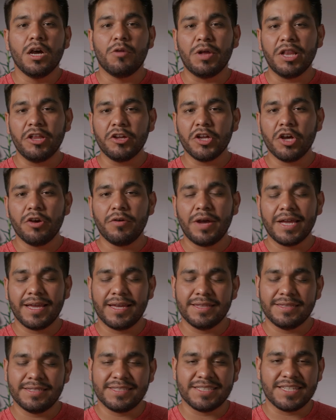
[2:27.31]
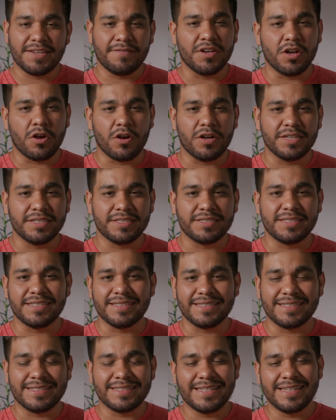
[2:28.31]
A while ago, I got the 7
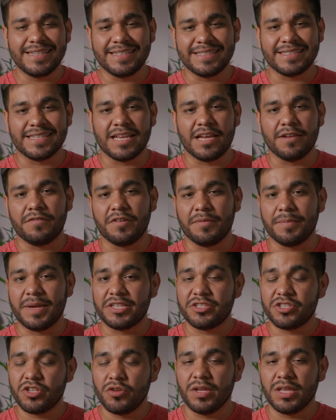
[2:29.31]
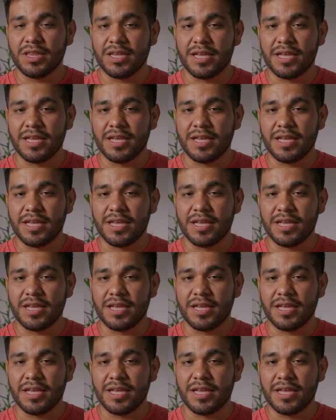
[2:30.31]
Artisan Cine set for my Sony